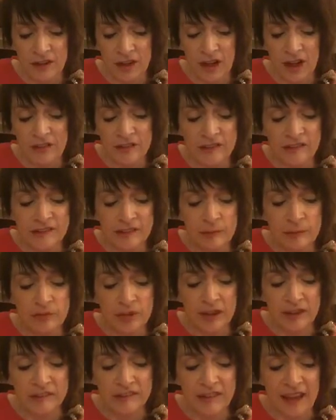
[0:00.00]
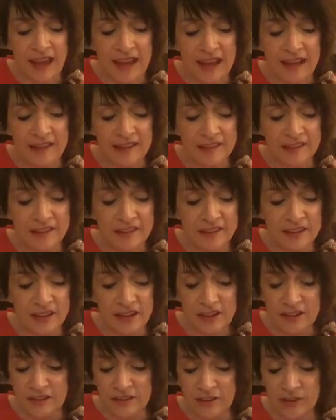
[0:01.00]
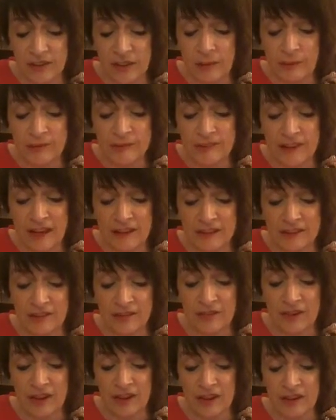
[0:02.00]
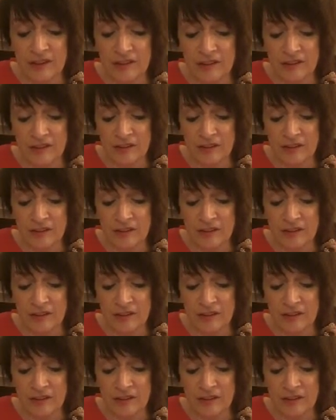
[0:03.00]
and the subjects ate till they were satisfied.